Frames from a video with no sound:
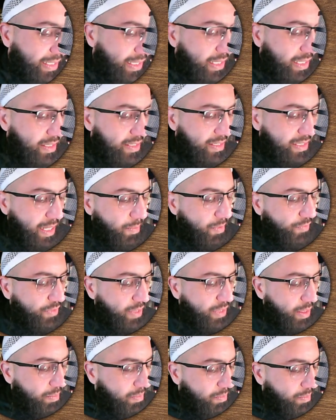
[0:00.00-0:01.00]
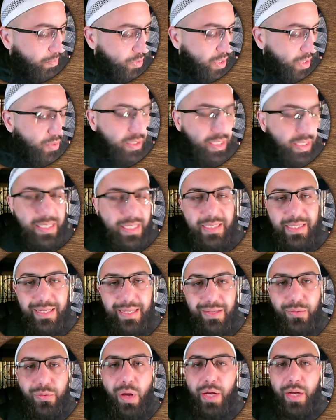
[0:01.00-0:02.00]
Some of them pronounce this as the
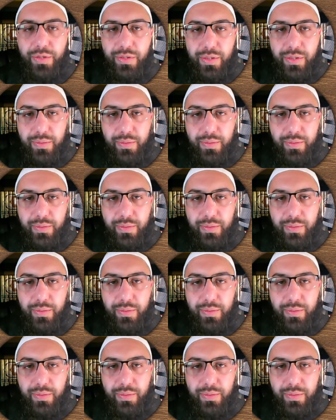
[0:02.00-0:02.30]
dot.